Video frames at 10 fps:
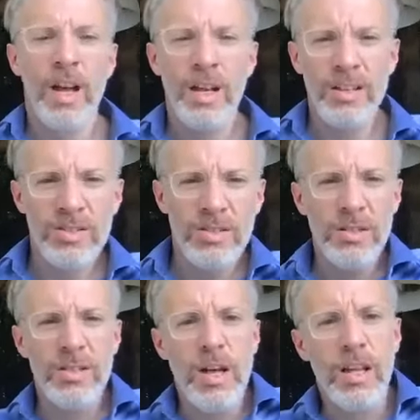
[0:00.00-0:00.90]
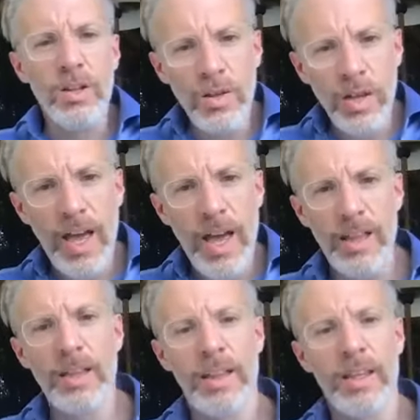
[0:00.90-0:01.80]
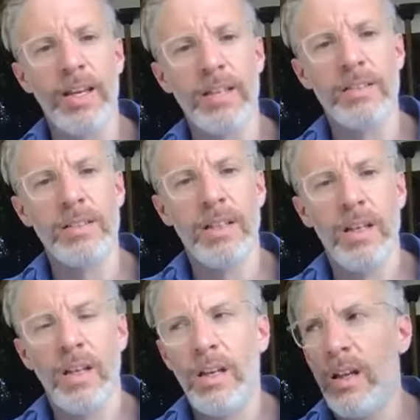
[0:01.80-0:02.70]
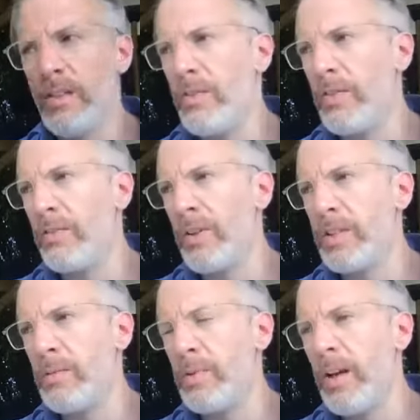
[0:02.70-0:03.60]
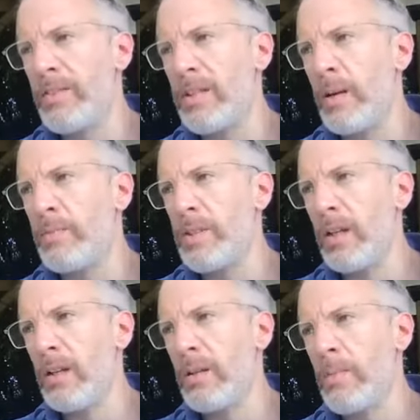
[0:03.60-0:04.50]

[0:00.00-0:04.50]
and you suddenly start looking at things, and it's for example, I'm still